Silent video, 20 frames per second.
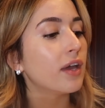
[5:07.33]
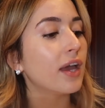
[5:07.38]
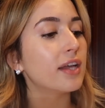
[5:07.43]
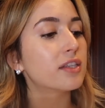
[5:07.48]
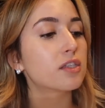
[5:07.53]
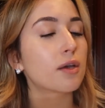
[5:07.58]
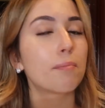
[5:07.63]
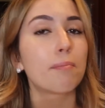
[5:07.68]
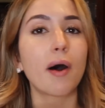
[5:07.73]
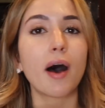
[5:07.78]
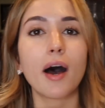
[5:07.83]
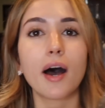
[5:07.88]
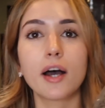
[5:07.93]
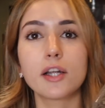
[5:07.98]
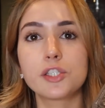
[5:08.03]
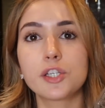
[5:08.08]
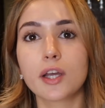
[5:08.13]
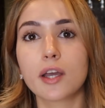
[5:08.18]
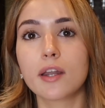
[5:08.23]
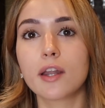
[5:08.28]
It's a
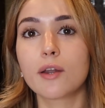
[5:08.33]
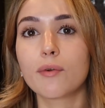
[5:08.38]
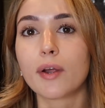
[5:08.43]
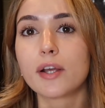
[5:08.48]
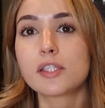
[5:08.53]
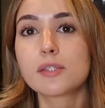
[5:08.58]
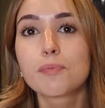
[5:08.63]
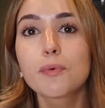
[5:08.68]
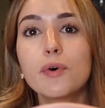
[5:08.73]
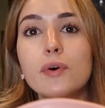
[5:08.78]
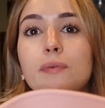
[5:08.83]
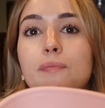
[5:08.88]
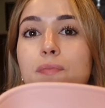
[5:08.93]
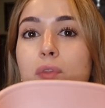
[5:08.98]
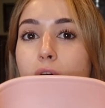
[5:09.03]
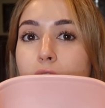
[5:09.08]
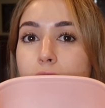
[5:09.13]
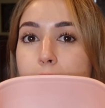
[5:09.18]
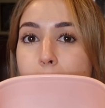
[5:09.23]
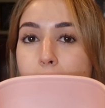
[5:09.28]
Baja chicken and rice bowl
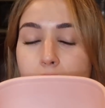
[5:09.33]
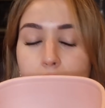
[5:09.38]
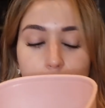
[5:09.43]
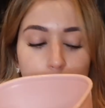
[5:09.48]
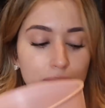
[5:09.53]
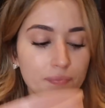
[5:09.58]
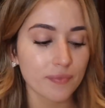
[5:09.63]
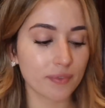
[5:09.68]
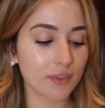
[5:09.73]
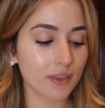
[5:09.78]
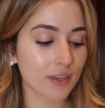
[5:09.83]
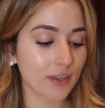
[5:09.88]
on the bottom.